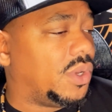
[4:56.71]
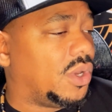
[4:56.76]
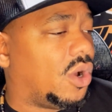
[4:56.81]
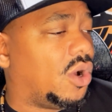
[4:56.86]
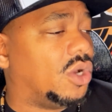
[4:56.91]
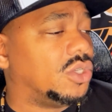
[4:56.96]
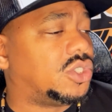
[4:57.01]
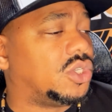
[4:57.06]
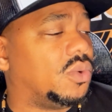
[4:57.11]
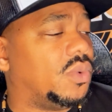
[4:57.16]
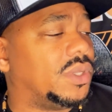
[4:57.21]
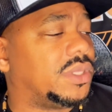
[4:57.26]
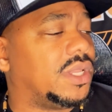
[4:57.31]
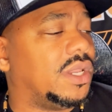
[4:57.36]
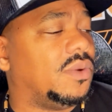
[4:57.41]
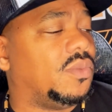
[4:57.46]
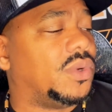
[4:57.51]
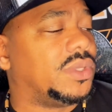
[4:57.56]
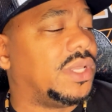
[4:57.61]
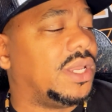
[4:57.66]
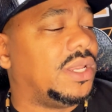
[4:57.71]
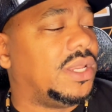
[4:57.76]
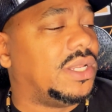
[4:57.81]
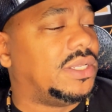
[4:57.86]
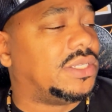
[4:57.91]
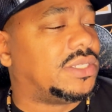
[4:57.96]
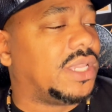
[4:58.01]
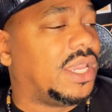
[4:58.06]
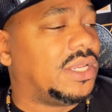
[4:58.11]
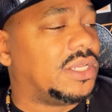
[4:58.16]
Also, what they didn't
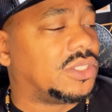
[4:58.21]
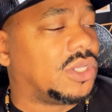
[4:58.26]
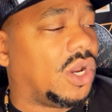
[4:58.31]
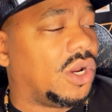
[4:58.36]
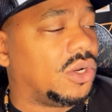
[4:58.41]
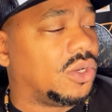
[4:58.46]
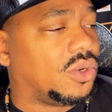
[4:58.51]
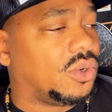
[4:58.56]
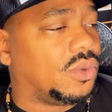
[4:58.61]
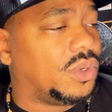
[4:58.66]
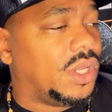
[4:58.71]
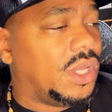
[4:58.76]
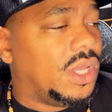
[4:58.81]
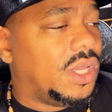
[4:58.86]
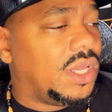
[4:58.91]
say in this article